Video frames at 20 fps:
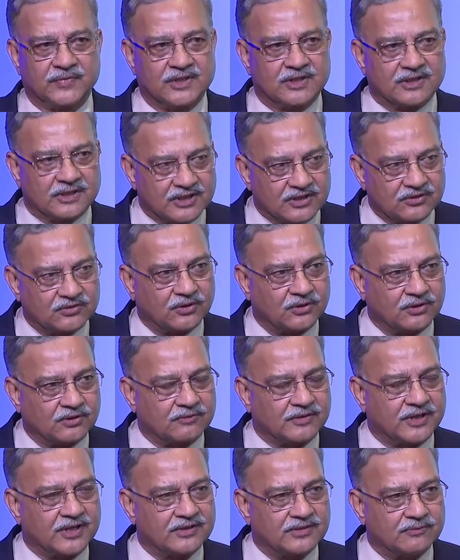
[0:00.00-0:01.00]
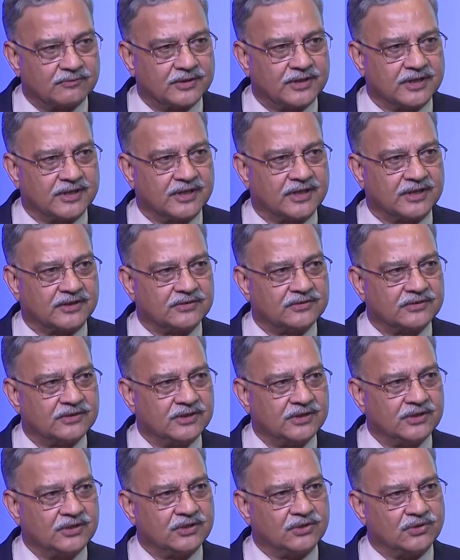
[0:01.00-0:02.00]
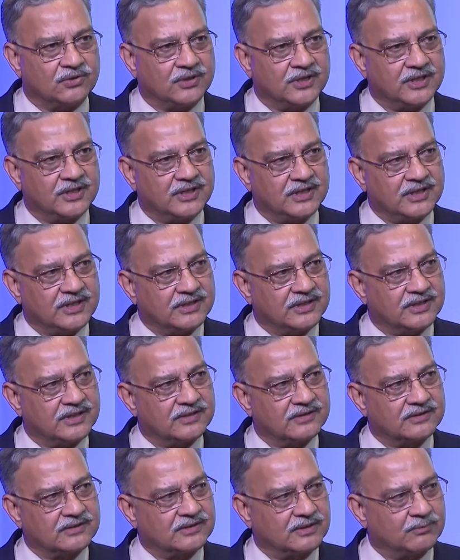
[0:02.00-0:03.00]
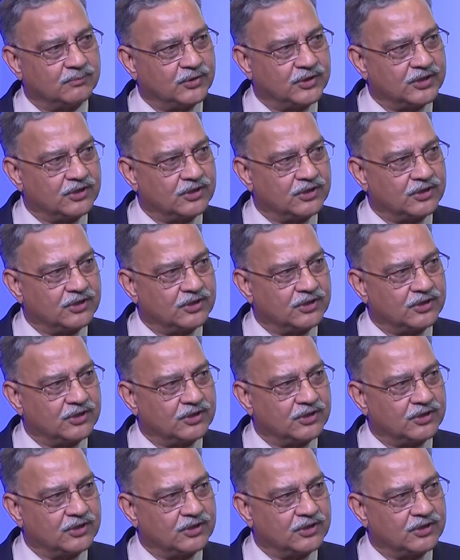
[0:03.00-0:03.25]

these sort of ransomware attacks. Today, there is somebody